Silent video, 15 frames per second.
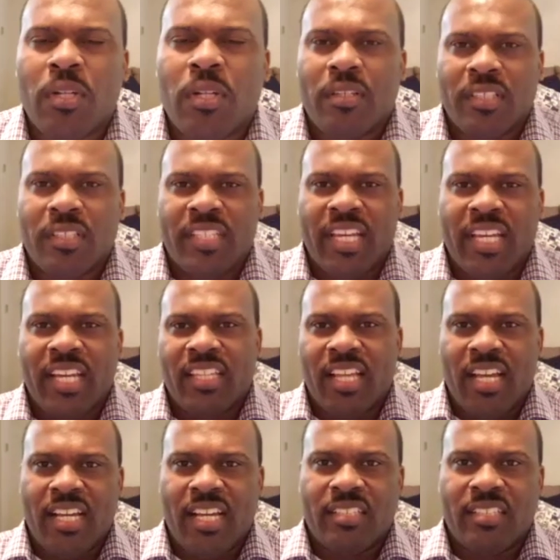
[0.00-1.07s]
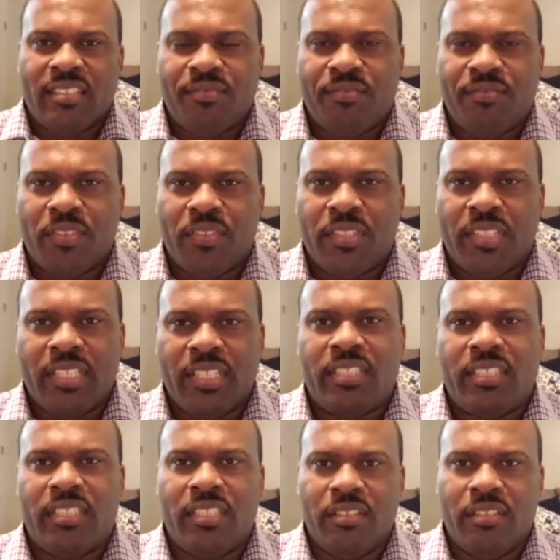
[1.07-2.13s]
are the deadlines for
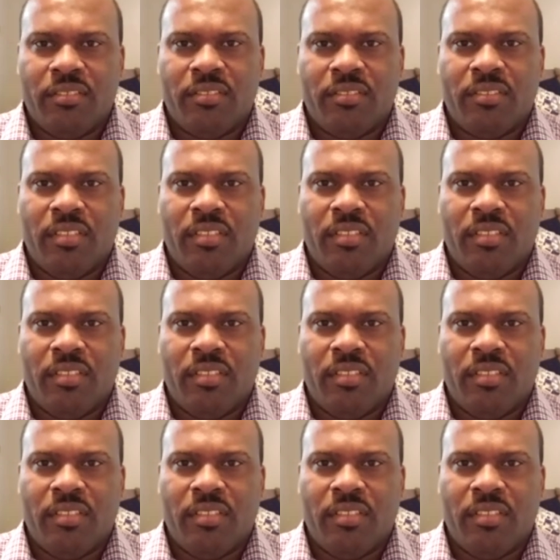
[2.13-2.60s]
this year's?